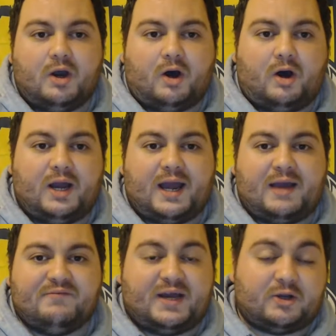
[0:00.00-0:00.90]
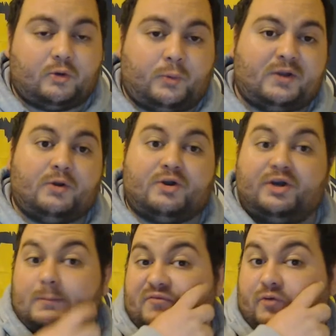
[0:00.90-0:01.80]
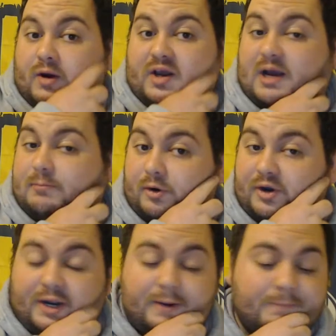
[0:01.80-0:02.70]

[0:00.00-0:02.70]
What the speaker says: I have had a quick look at it before I come on here,